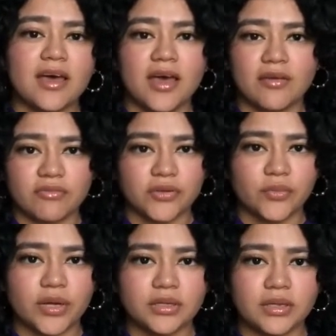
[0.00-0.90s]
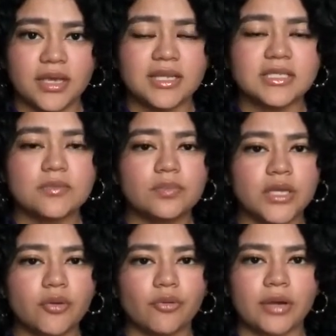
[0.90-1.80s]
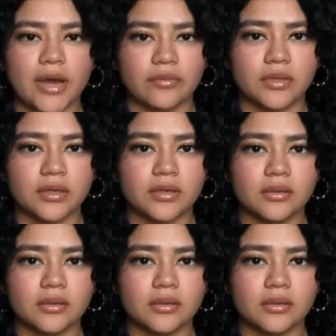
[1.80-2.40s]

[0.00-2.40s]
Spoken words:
everyone, and it's a big world out there.